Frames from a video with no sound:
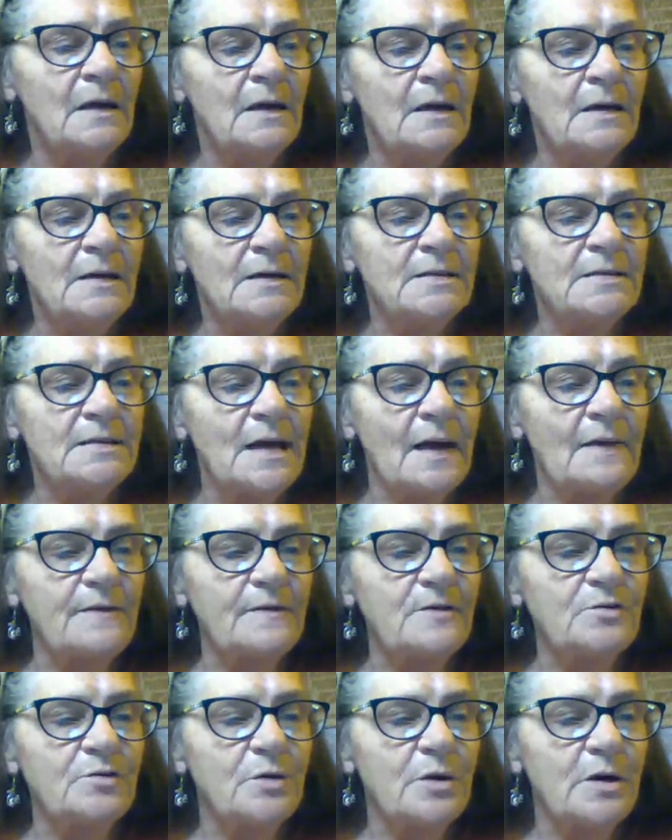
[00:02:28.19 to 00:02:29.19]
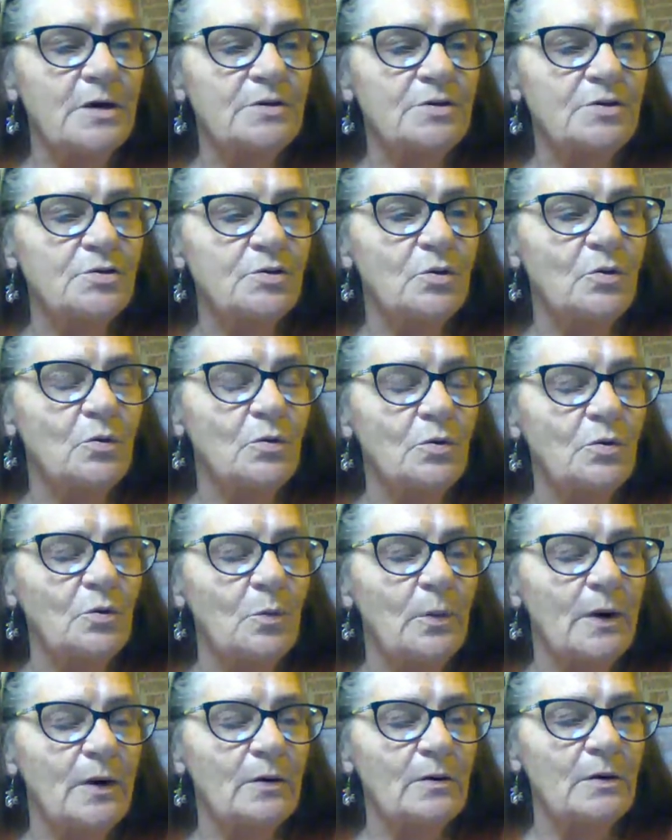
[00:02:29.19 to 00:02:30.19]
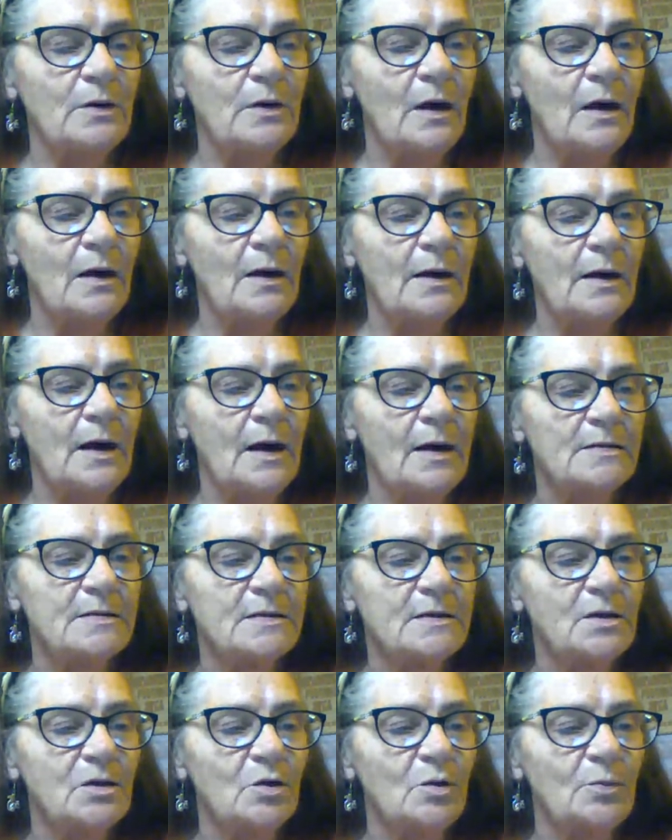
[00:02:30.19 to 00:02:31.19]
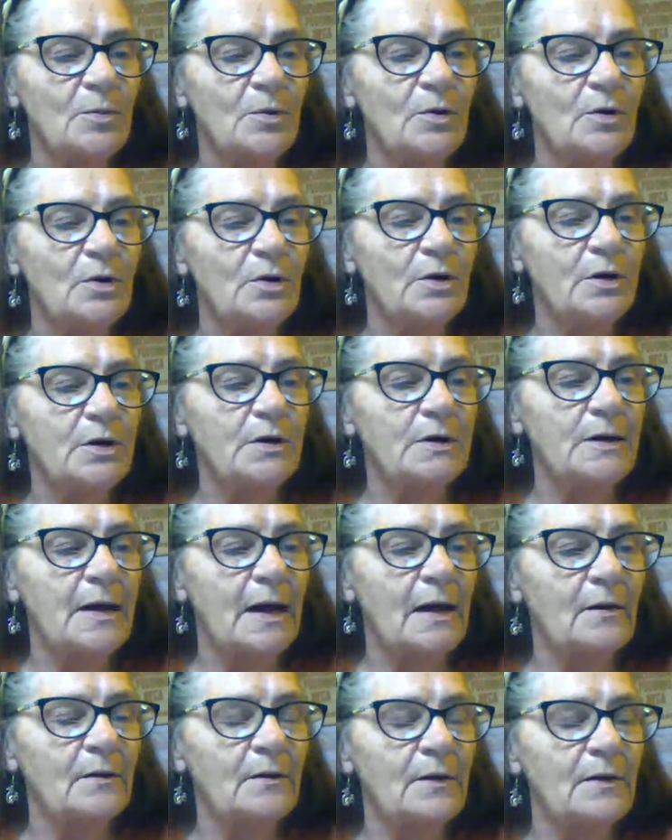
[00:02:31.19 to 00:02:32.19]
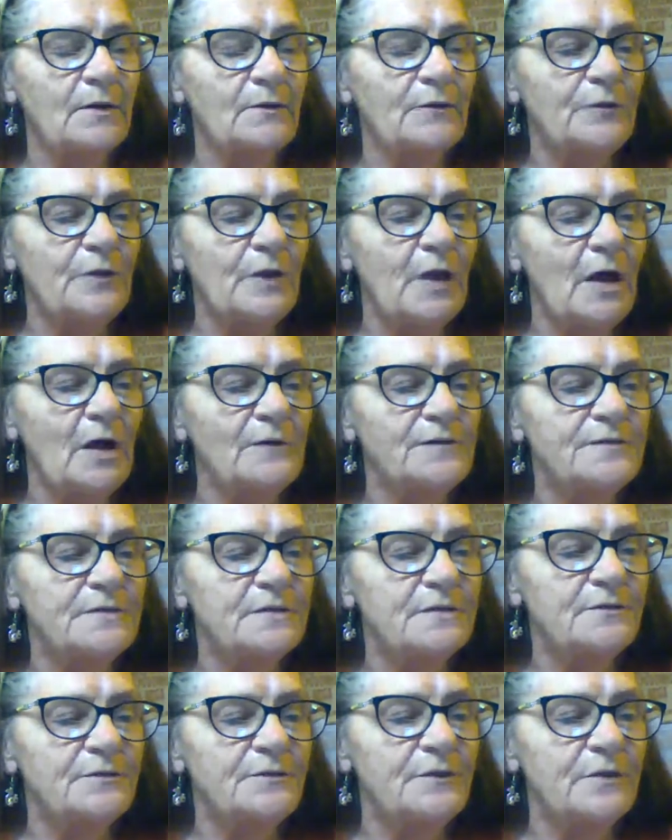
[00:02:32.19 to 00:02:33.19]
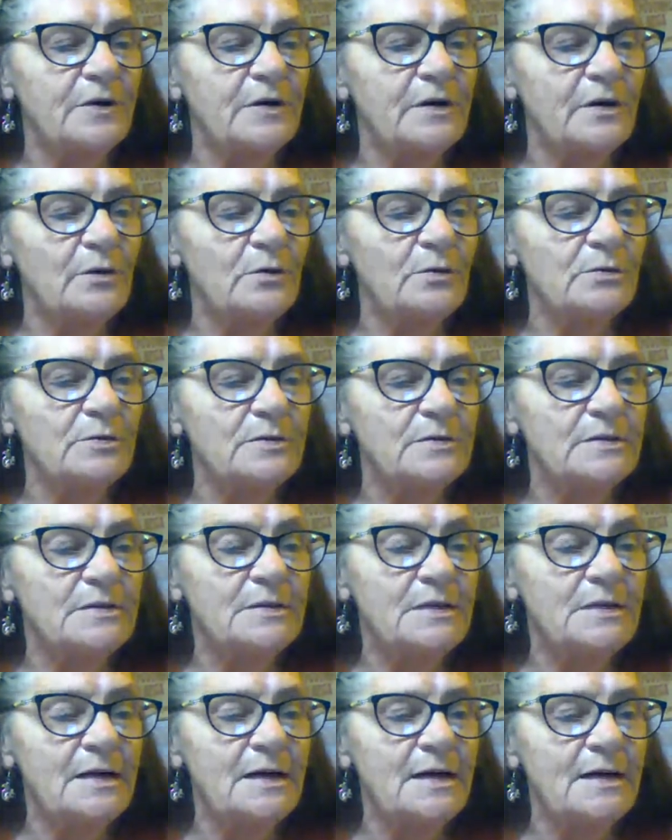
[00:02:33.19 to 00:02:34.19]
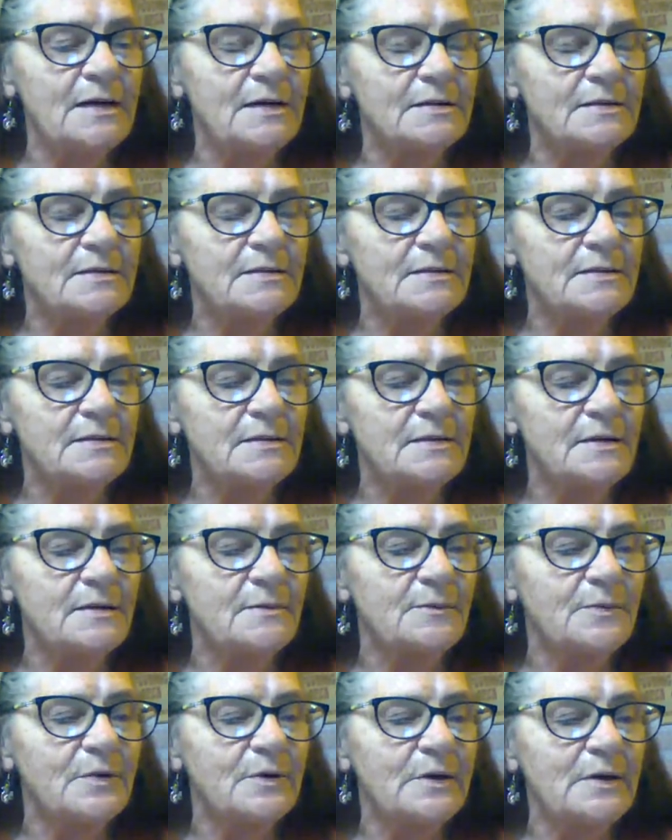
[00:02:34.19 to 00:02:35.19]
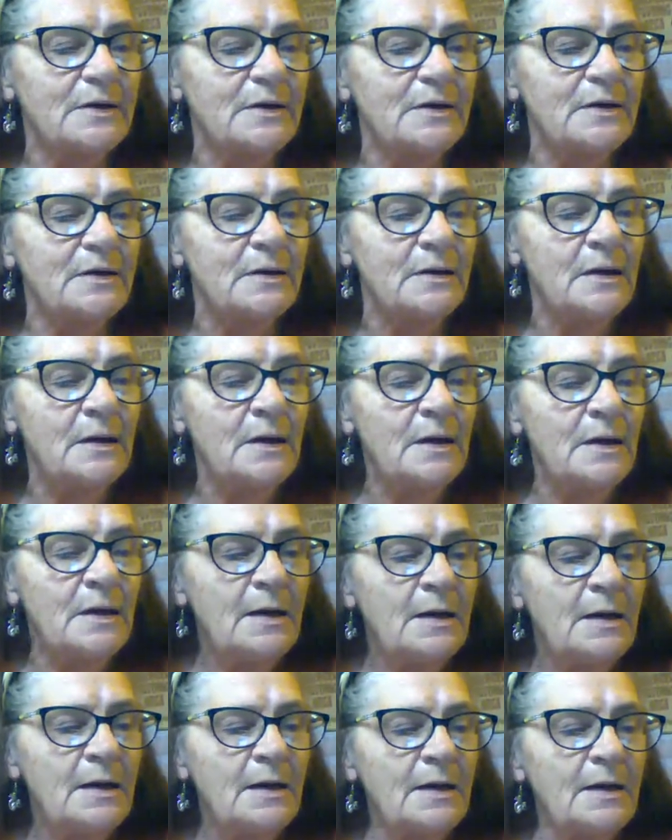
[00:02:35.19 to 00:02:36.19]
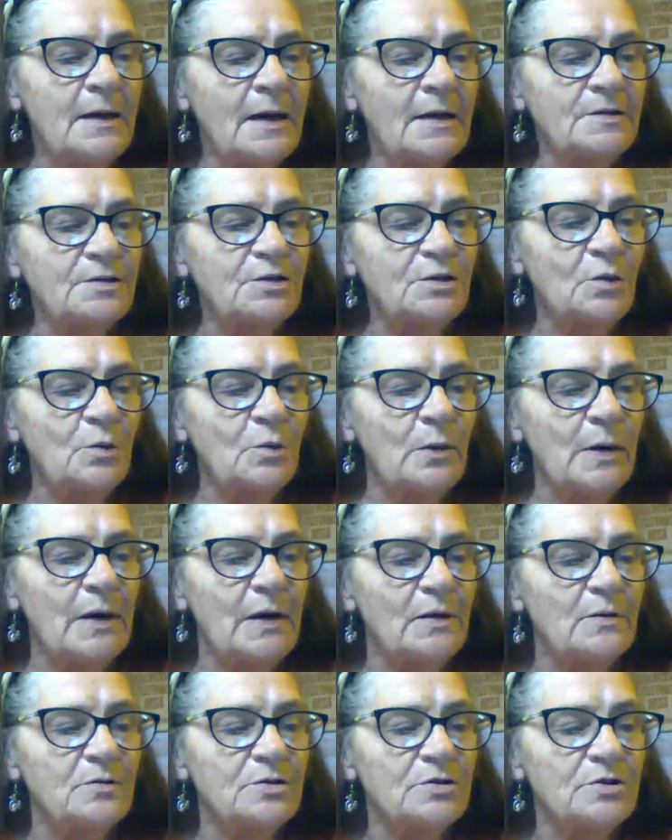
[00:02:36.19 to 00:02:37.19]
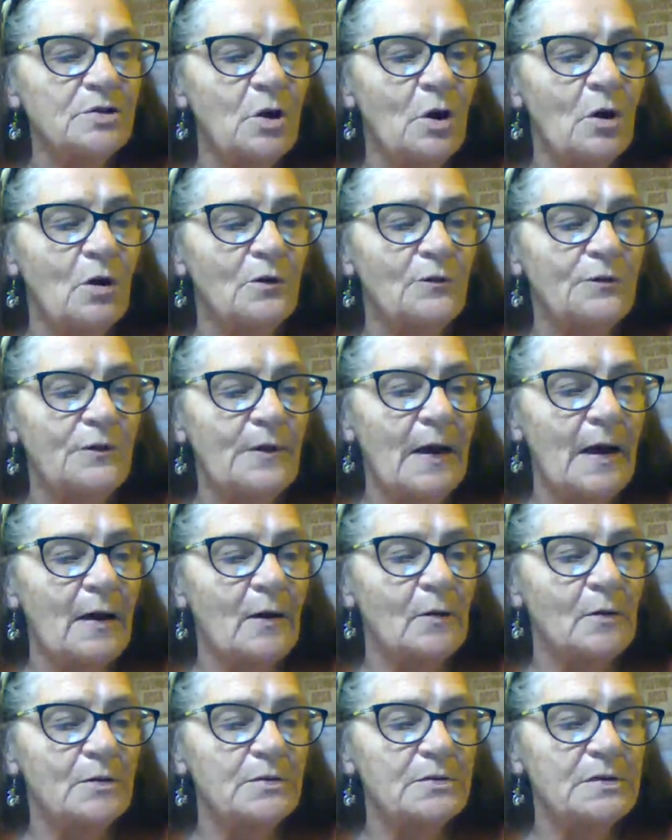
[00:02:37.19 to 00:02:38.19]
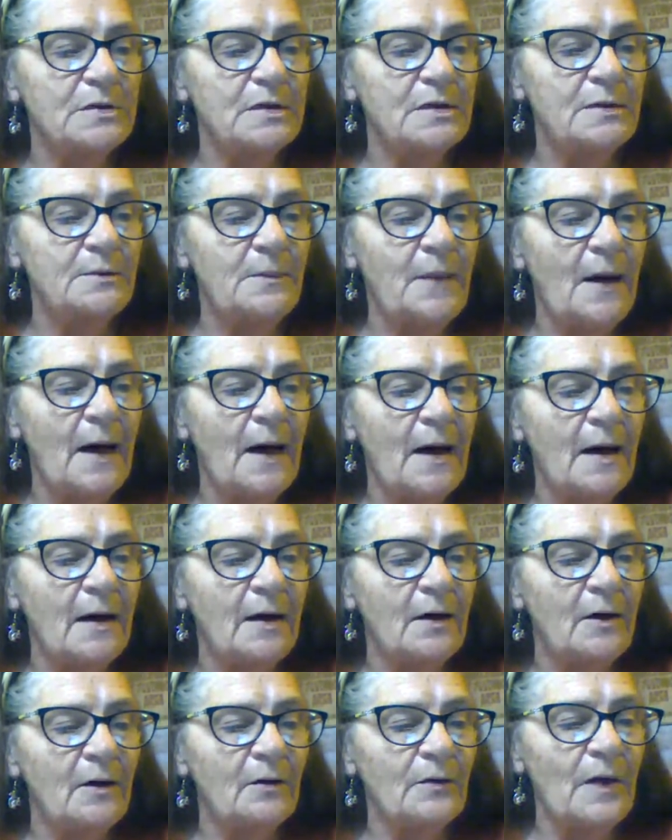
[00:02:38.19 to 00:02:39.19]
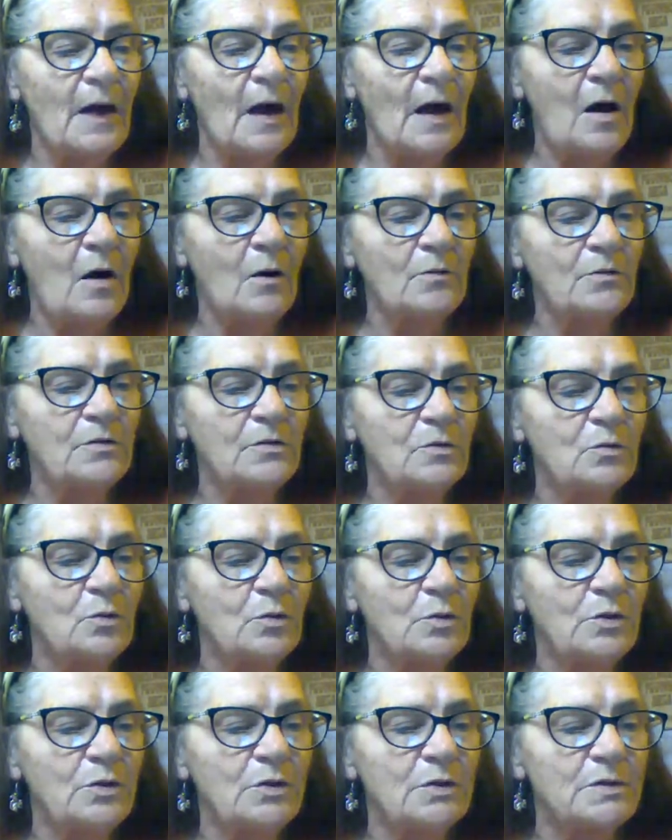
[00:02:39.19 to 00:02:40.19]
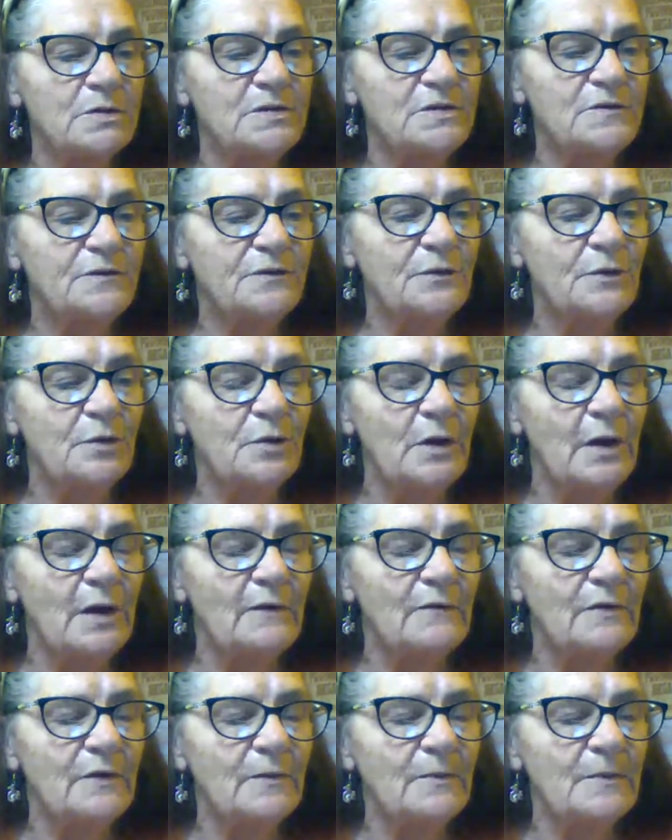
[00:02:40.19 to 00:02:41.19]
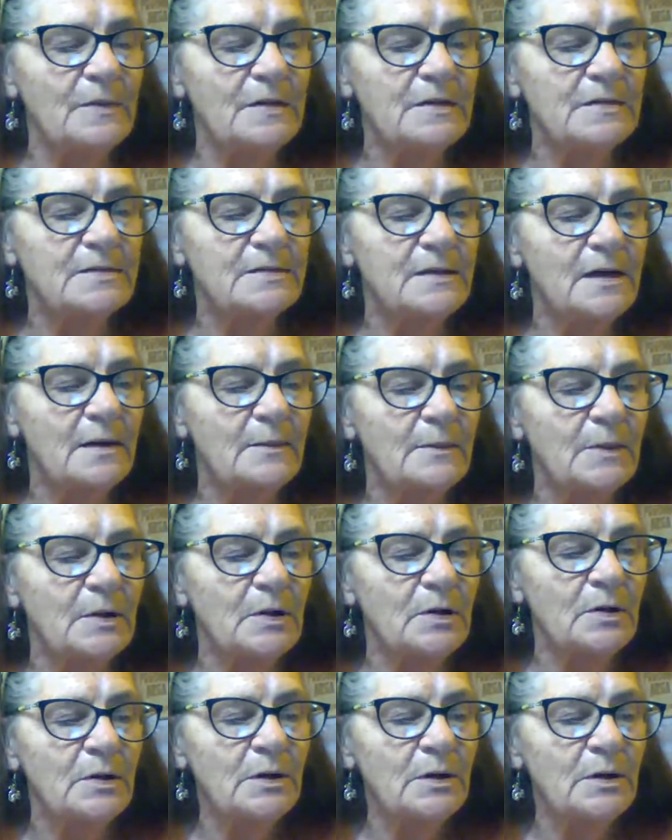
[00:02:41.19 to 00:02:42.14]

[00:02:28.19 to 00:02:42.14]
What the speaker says: Is that the dress you're going to wear tonight? Asked Gilbert, looking down at the fluffs and frills. Yes, isn't it pretty? And I shall wear star flowers in my hair. The haunted wood is full of them this summer.